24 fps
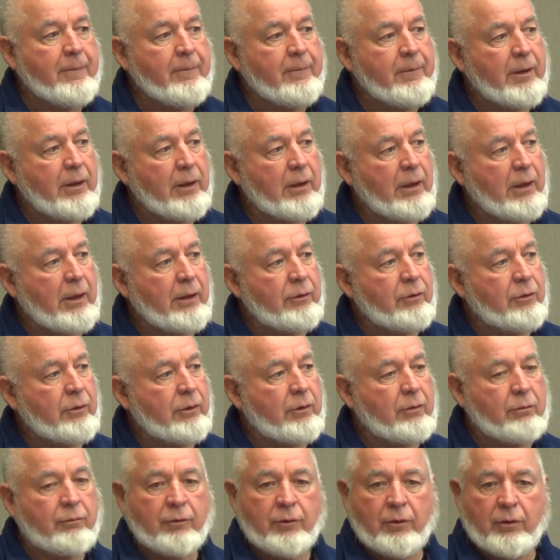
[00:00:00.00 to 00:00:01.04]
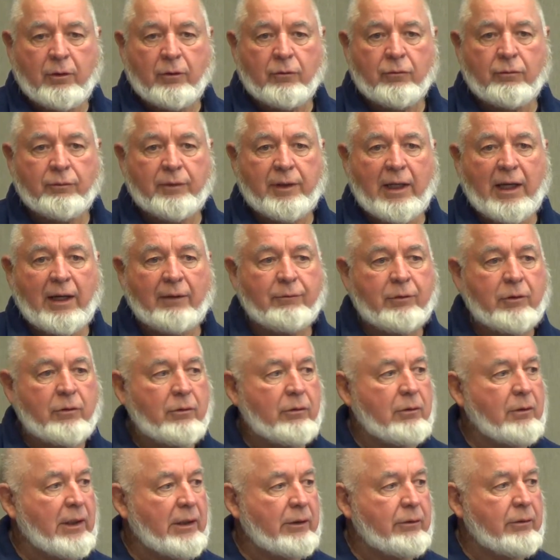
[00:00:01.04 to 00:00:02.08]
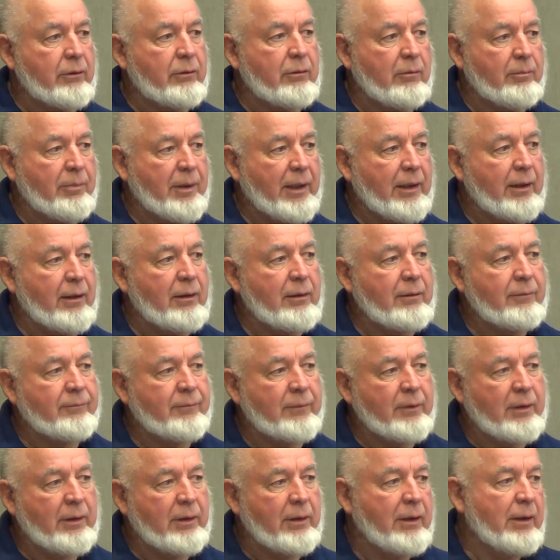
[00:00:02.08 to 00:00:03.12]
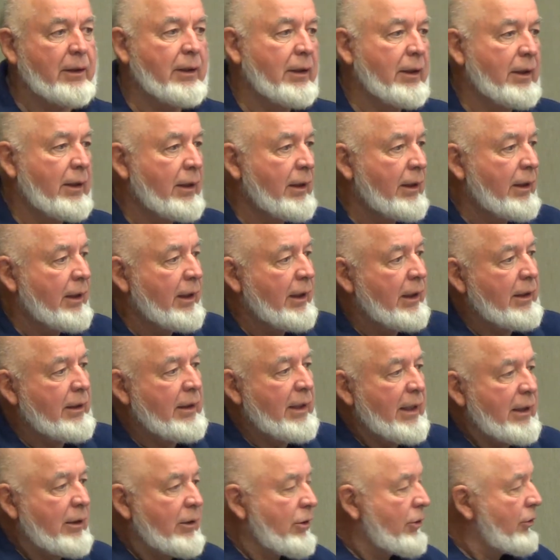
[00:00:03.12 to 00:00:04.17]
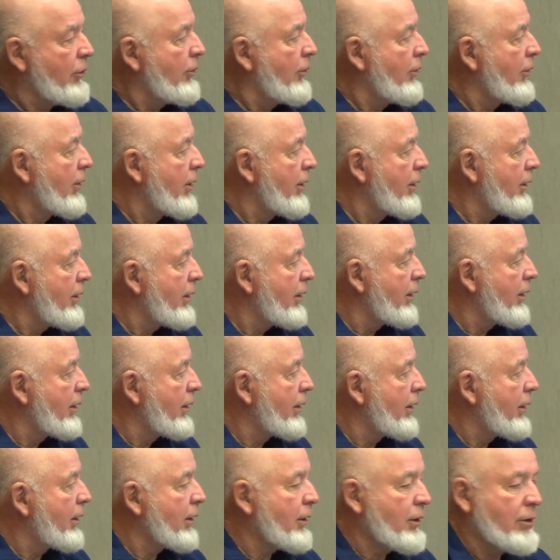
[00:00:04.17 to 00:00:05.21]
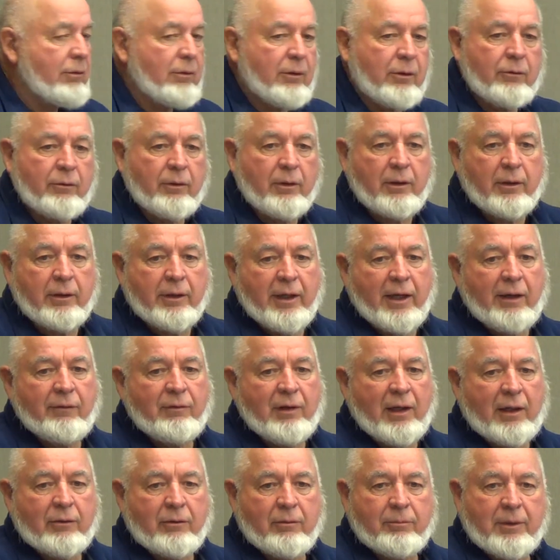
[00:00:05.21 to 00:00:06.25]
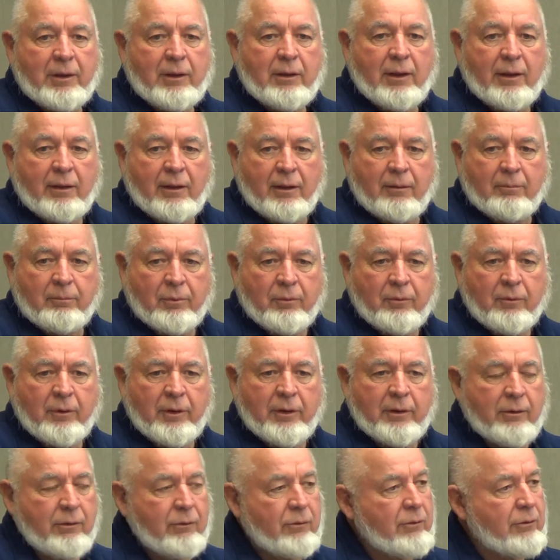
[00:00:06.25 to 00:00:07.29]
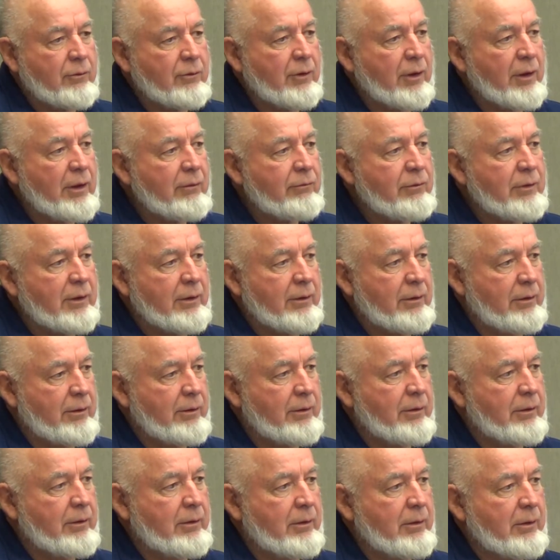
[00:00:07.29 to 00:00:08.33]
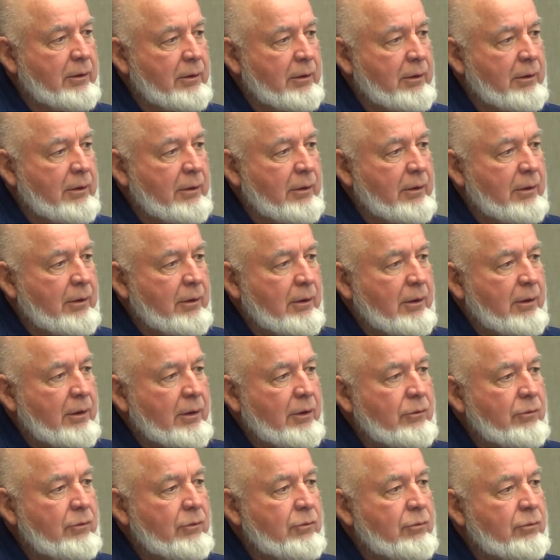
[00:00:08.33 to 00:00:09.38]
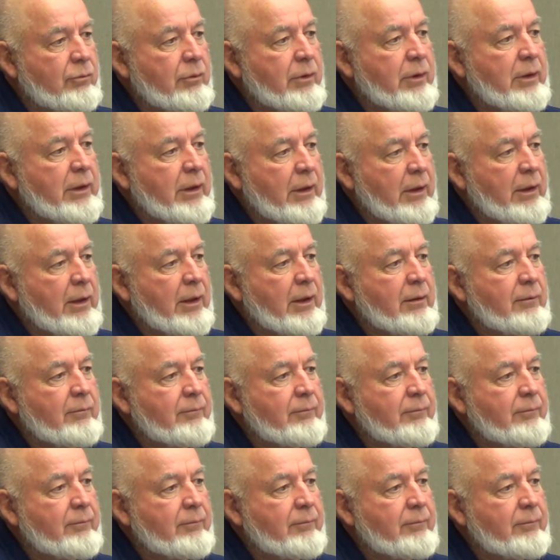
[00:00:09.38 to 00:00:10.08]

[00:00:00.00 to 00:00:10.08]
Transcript: so we'd have a new electrical panel. And that core, the core driller gave that to me, and I thought, boy, this is heavy. This is really odd.